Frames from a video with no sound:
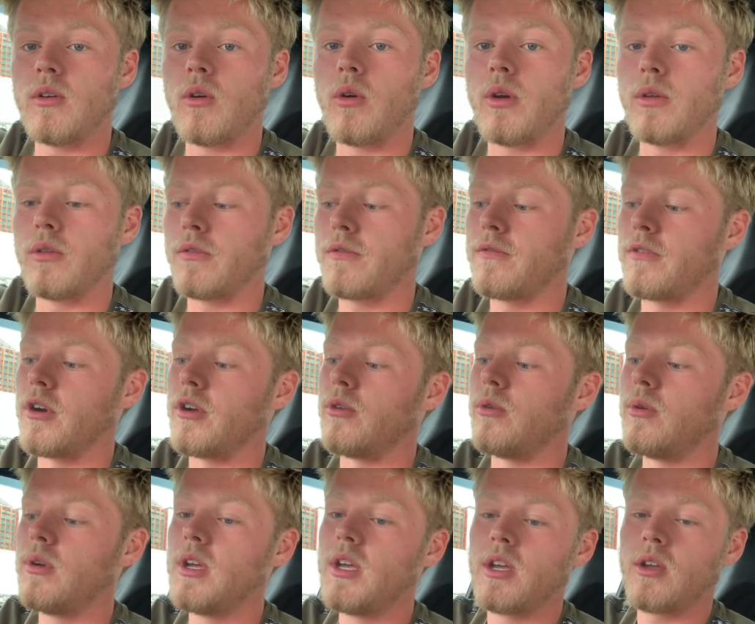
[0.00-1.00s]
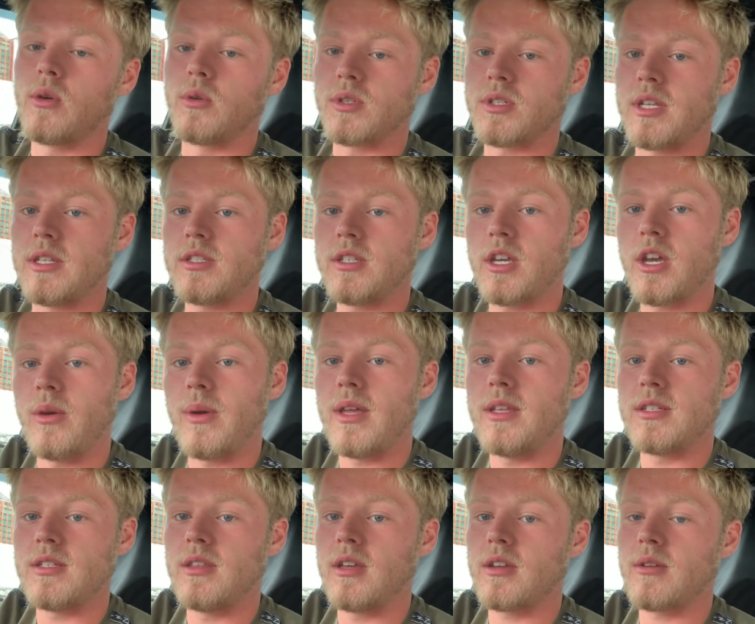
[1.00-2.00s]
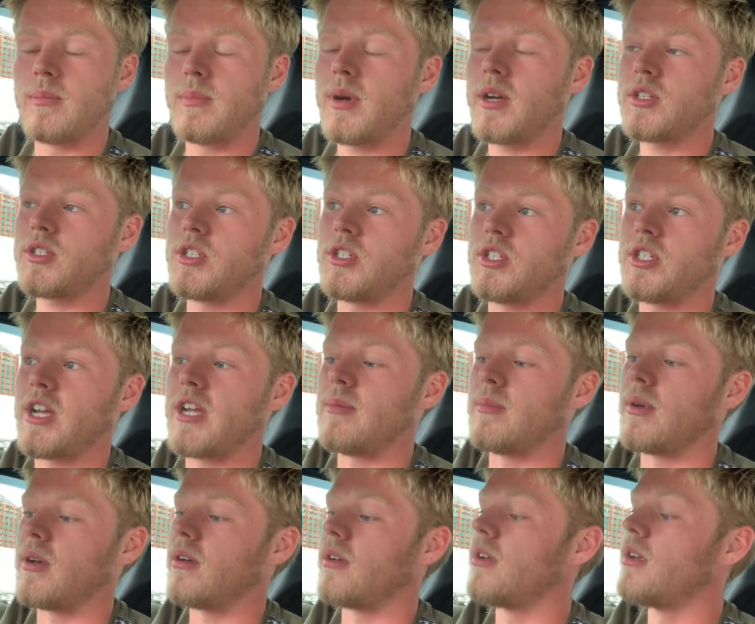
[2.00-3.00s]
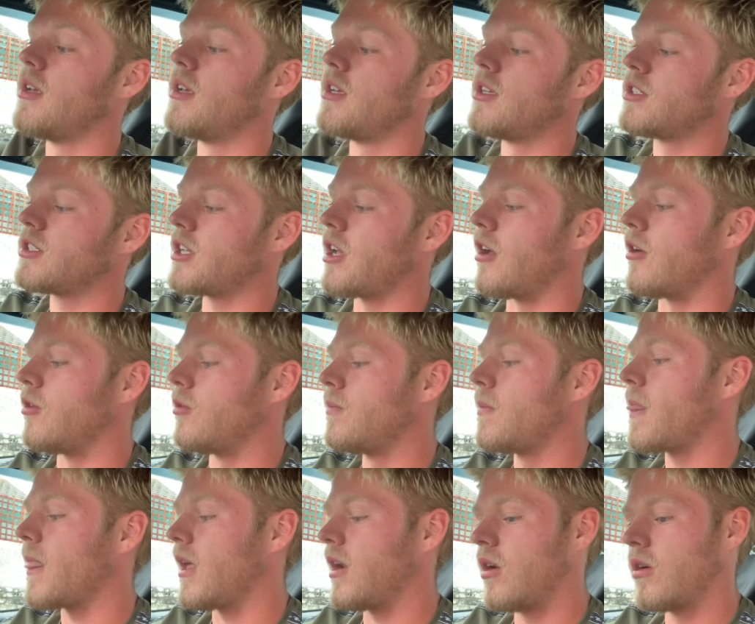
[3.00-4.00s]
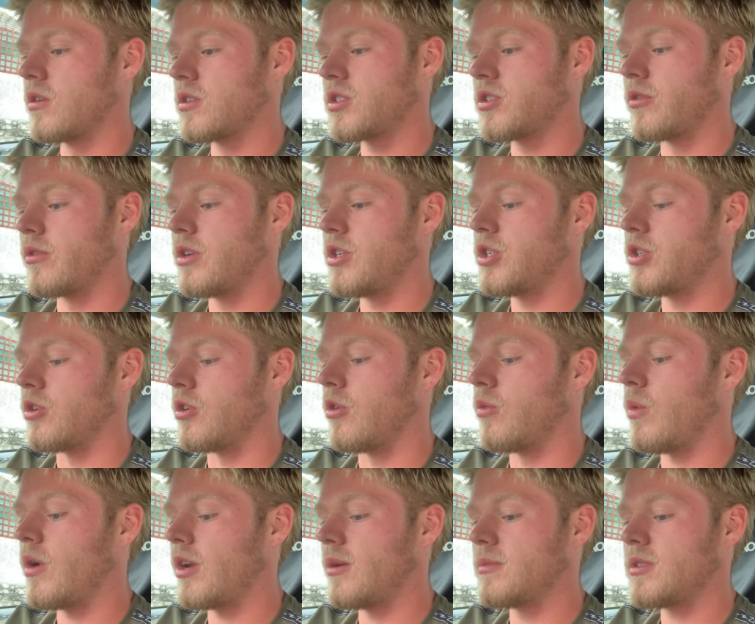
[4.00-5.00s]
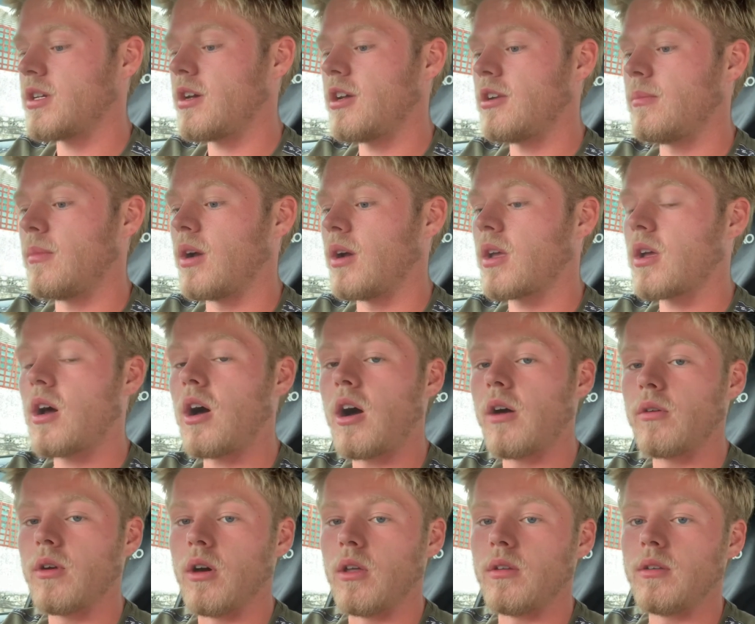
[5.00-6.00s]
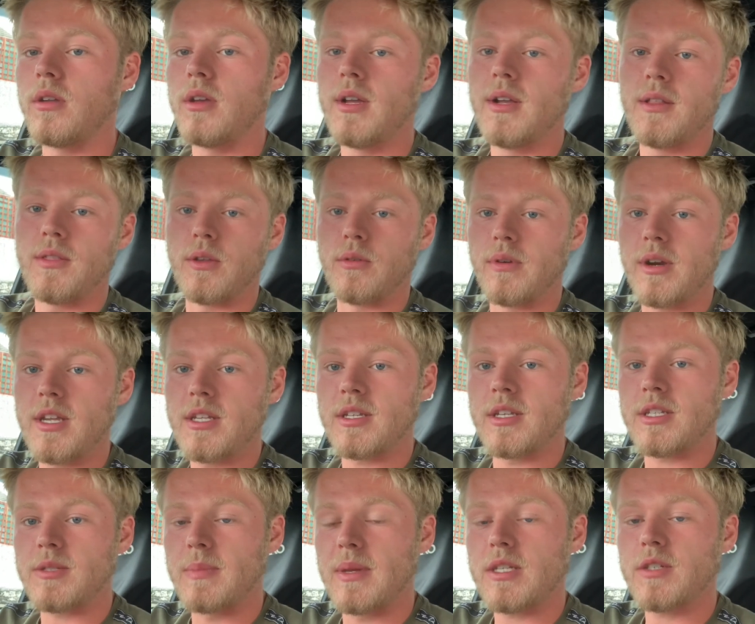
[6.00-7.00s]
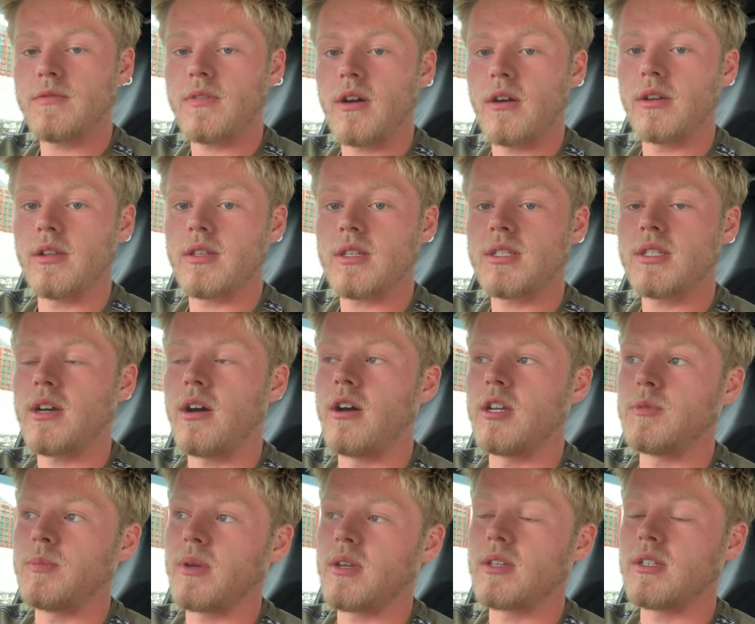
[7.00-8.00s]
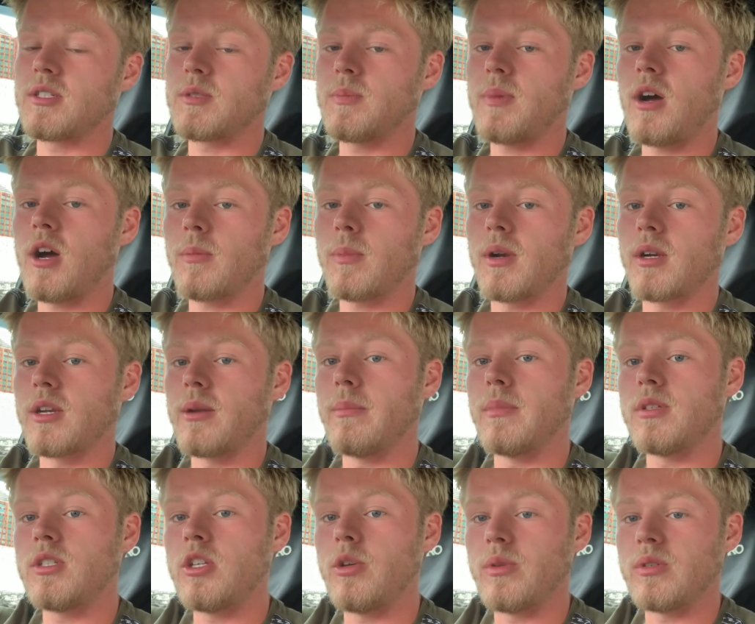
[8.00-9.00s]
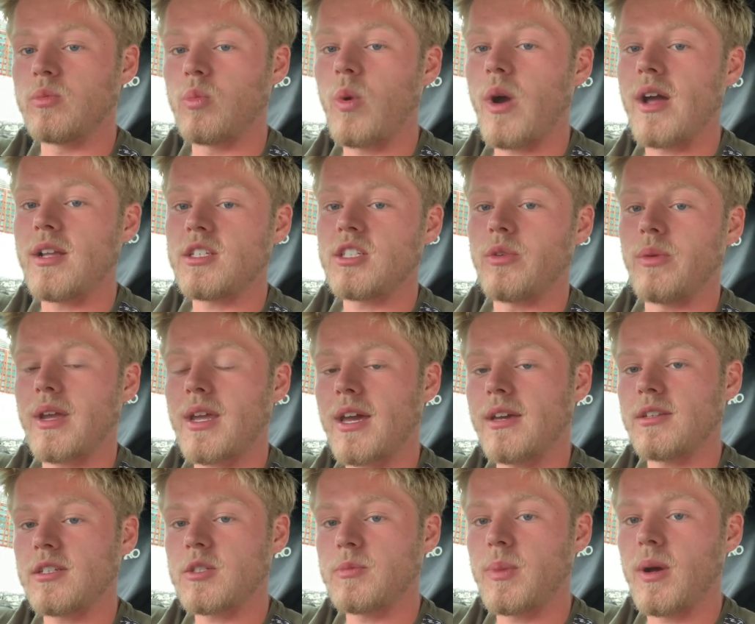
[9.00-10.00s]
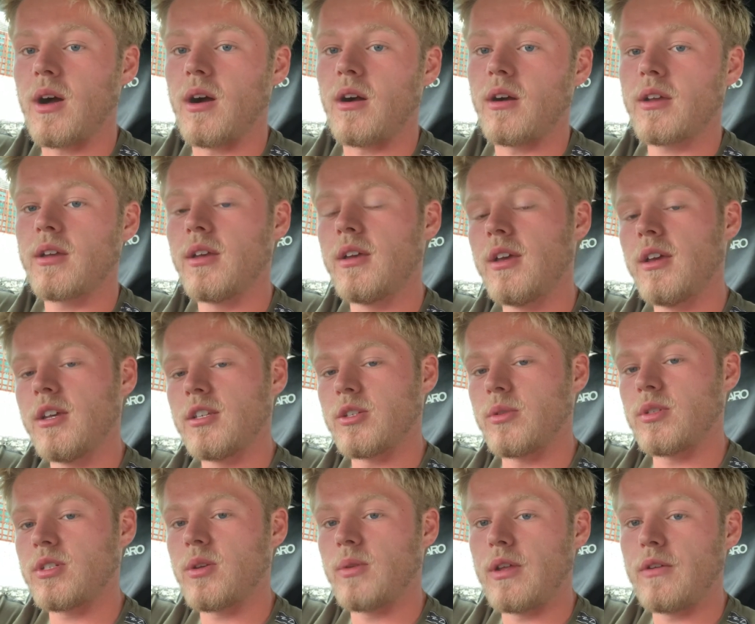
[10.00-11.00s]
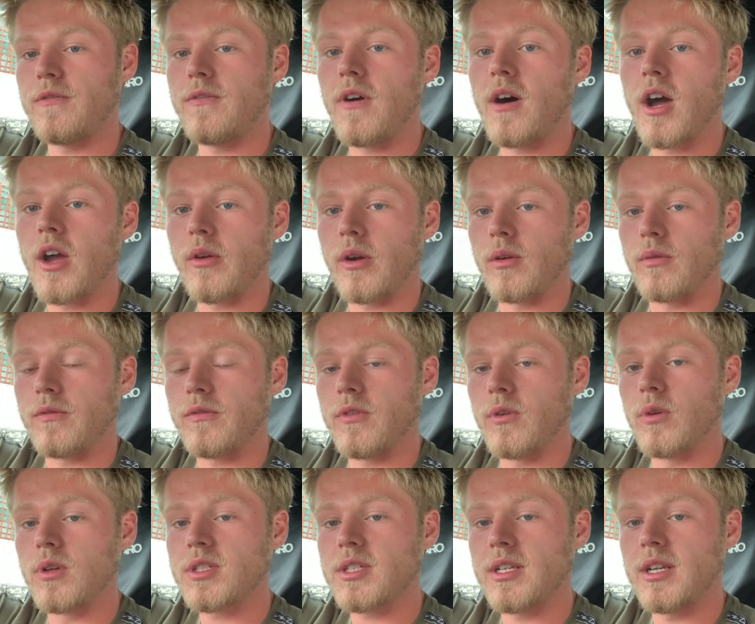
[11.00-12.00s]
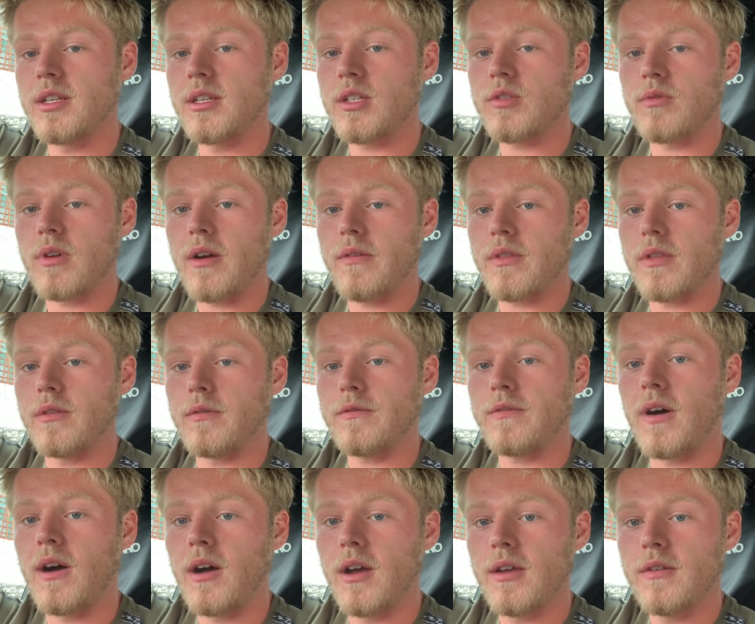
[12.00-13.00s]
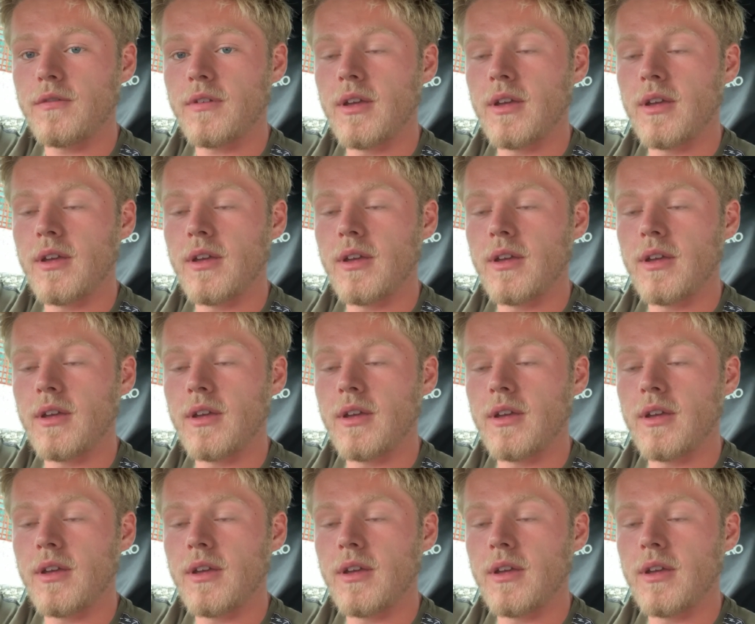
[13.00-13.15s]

oil through, causing it to go into the combustion chamber. So, a long story short, when I'm turning my car on, the reason it's misfiring at the start is because spark plug number 2 is wet, so it can't spark. So it's only firing on 4 cylinders rather than 5.